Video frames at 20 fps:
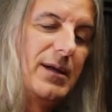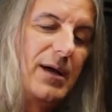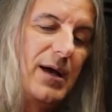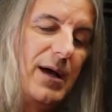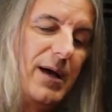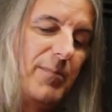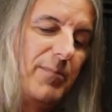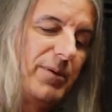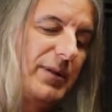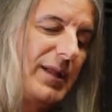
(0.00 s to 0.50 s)

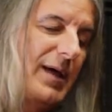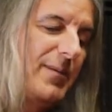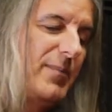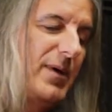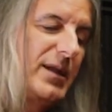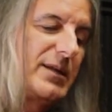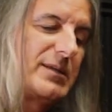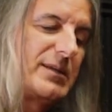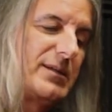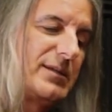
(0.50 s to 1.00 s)
uh, plant
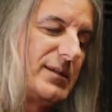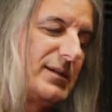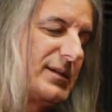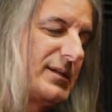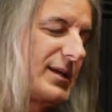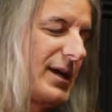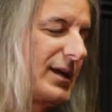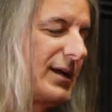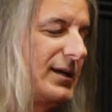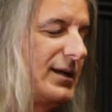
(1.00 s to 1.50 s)
medicines and
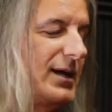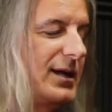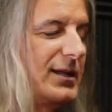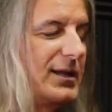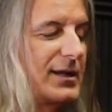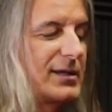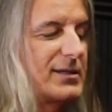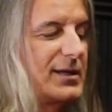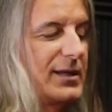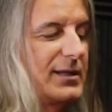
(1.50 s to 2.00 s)

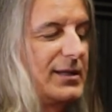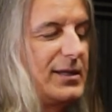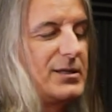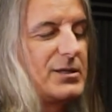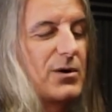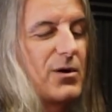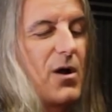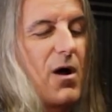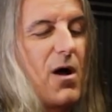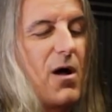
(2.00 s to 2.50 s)
psychedelics like
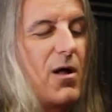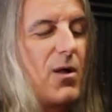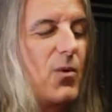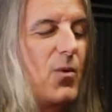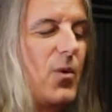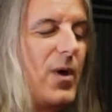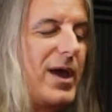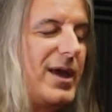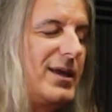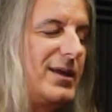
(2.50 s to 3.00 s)
these are
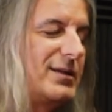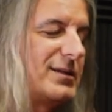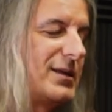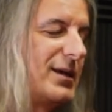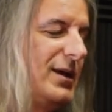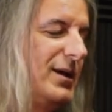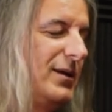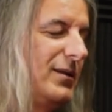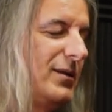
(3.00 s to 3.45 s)
all ways